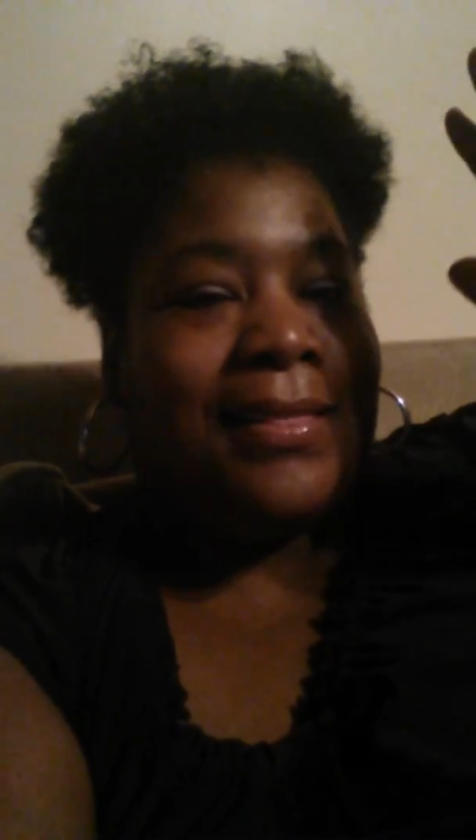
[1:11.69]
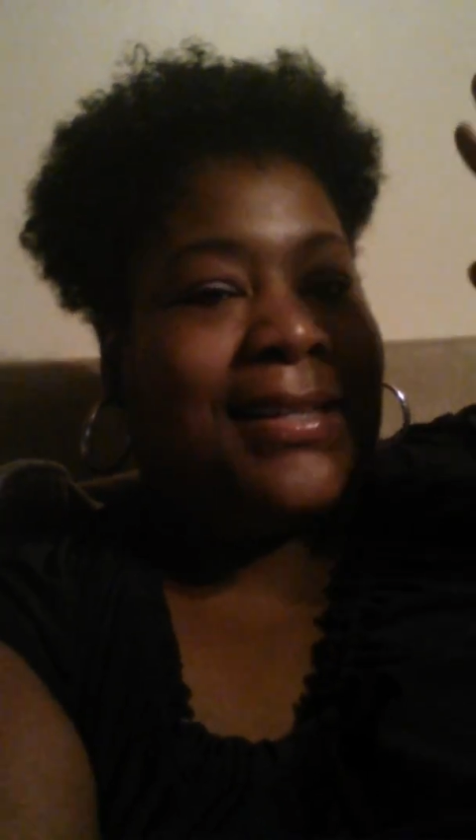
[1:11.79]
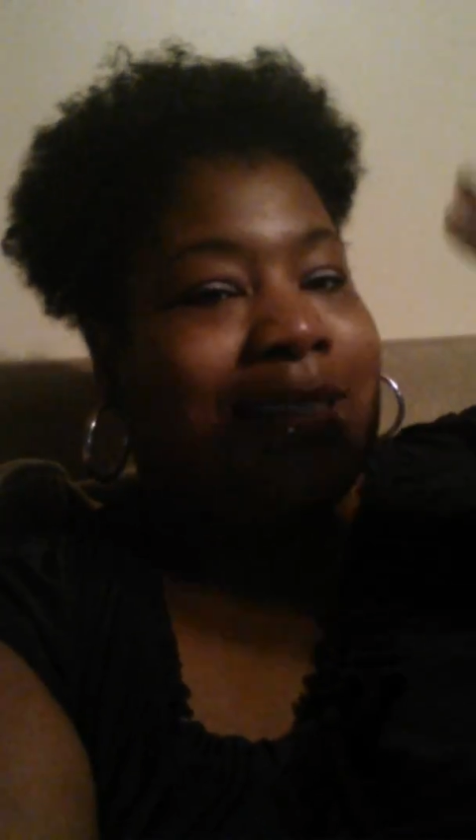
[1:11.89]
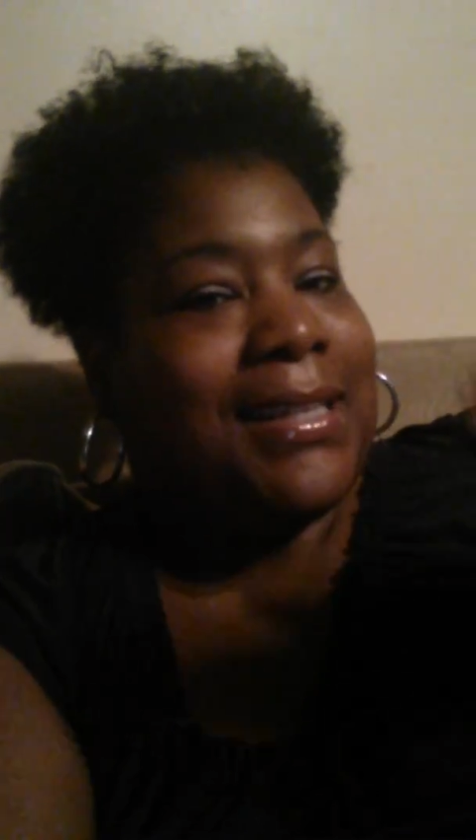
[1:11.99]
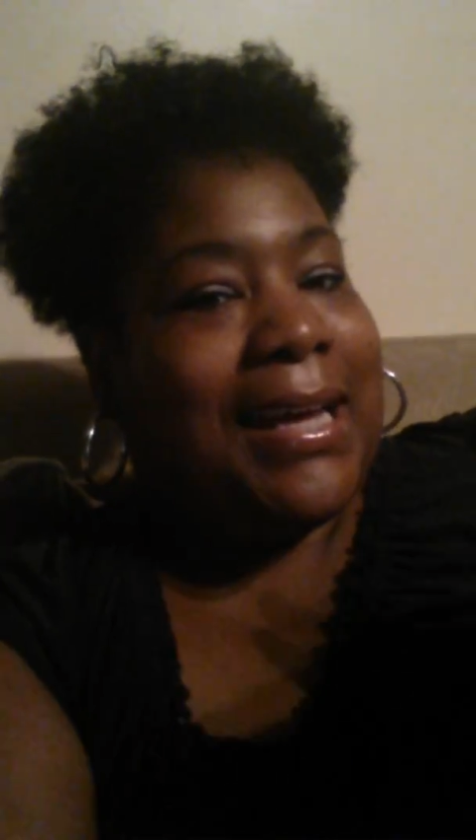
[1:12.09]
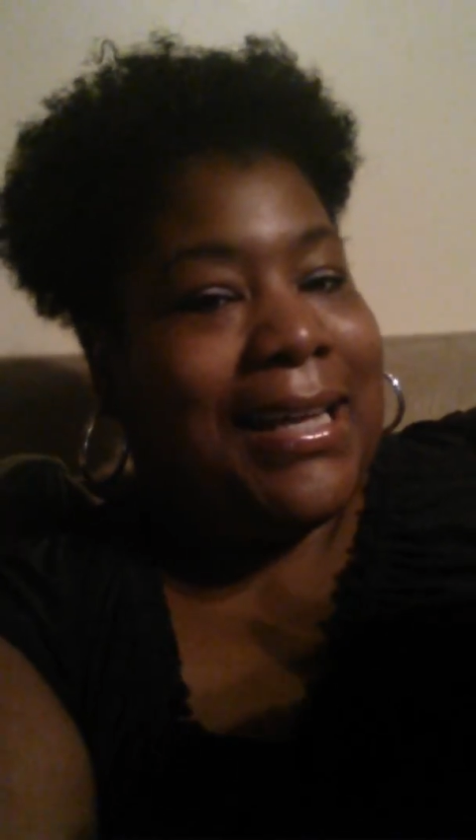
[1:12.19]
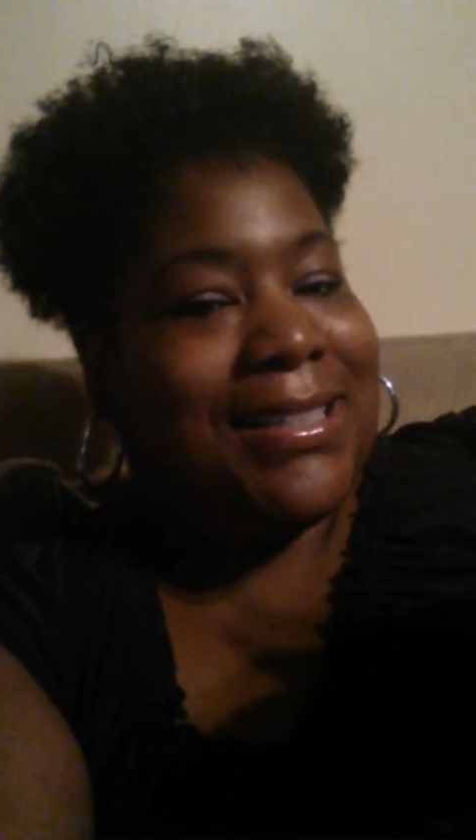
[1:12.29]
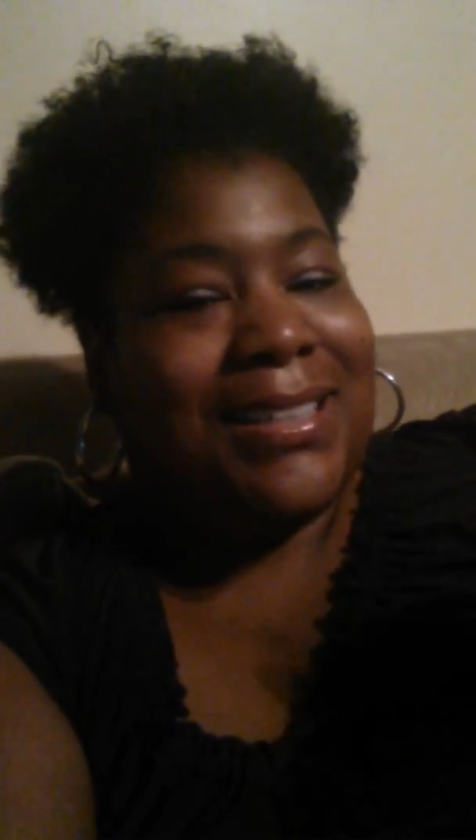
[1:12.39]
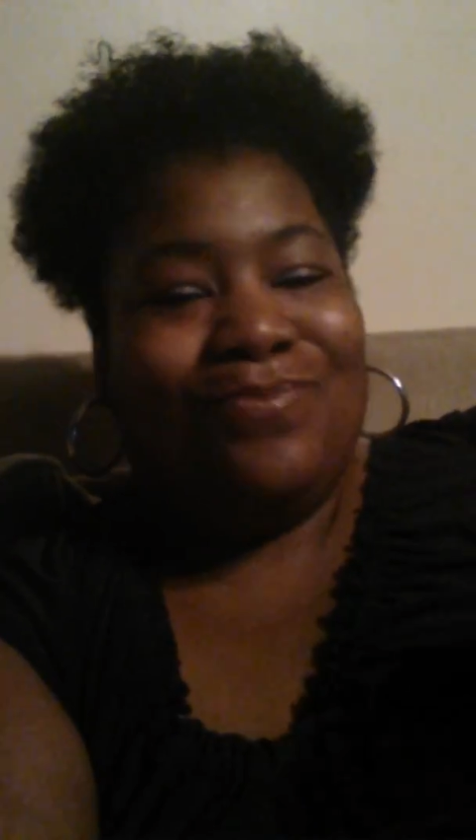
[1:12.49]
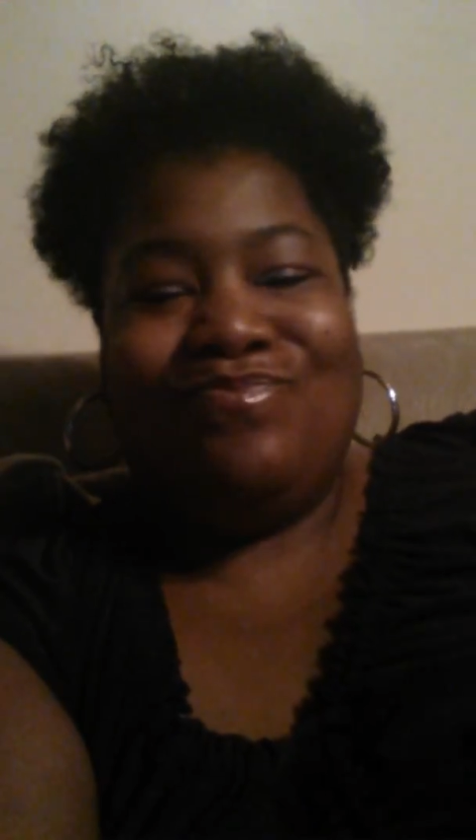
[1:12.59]
That's a
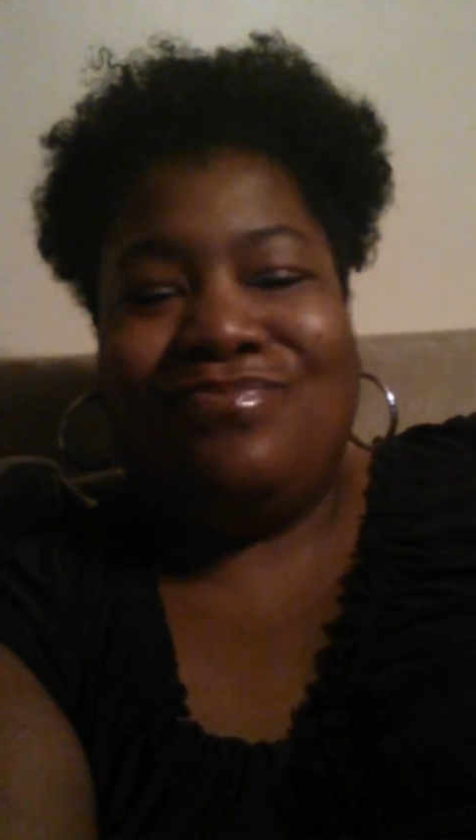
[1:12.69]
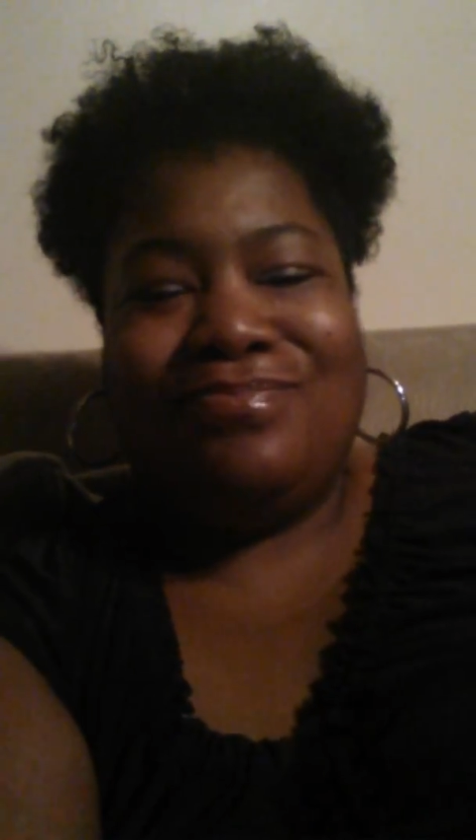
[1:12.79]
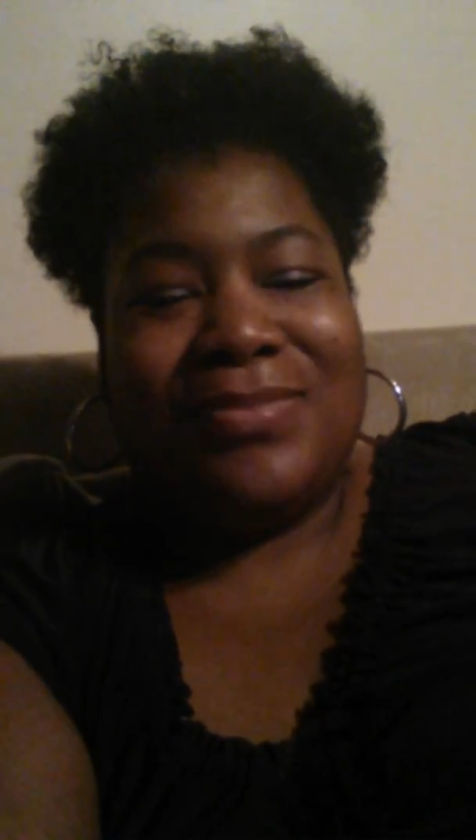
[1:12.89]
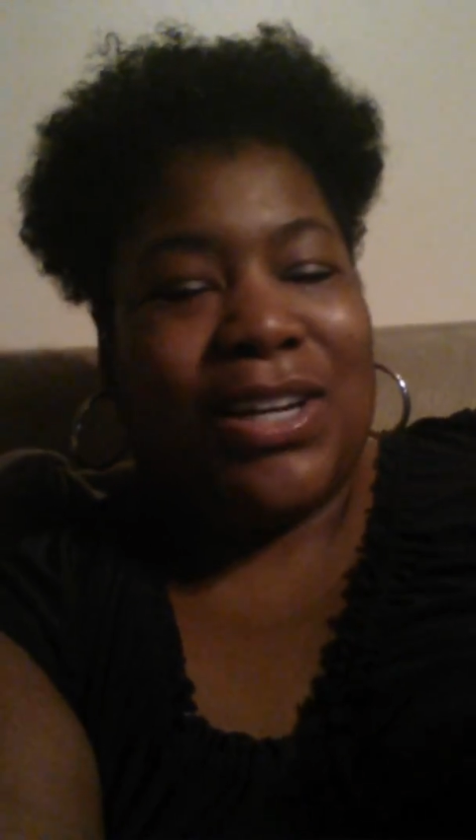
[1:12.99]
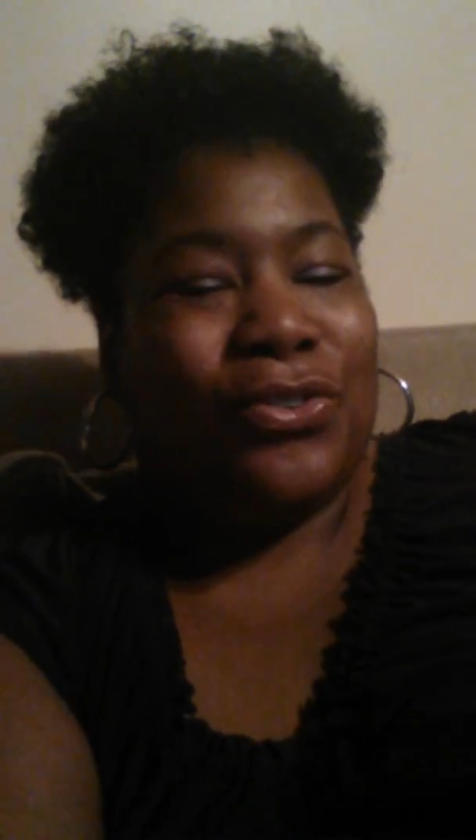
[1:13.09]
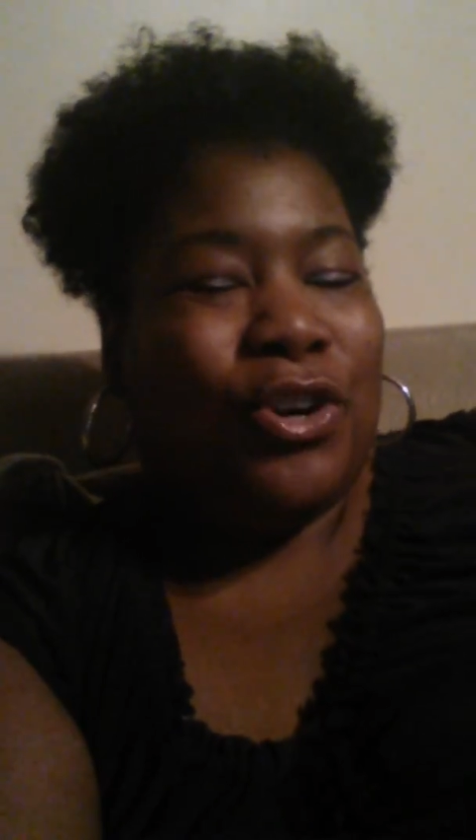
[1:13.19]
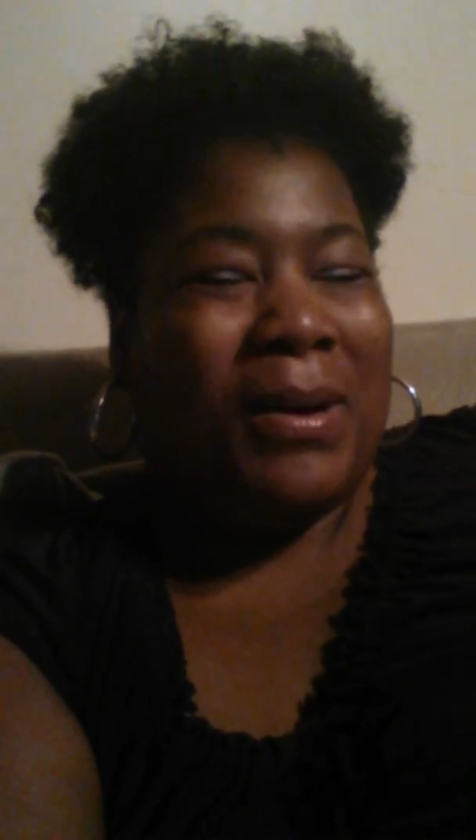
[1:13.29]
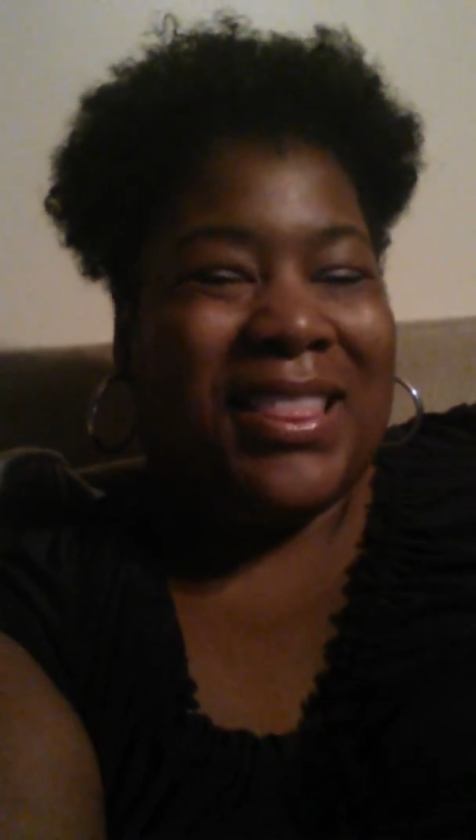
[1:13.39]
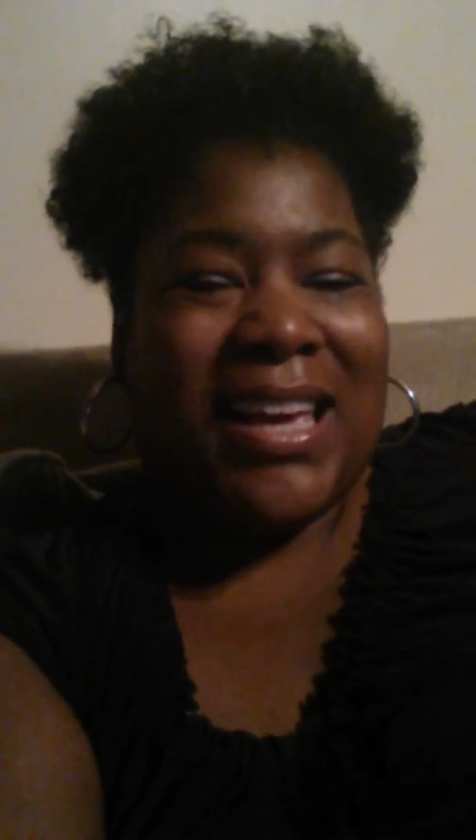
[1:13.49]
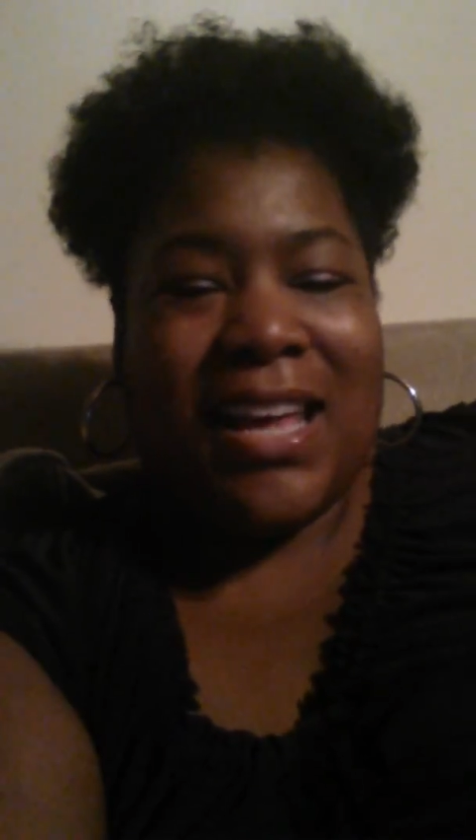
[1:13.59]
lot. I don't know
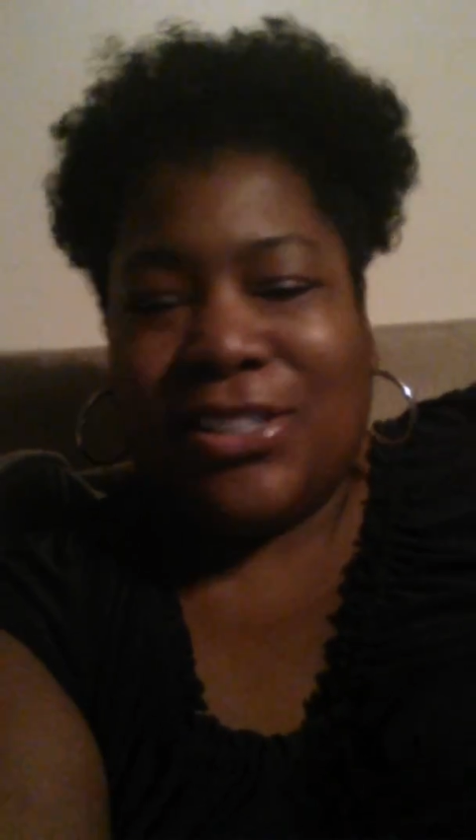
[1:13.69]
about that.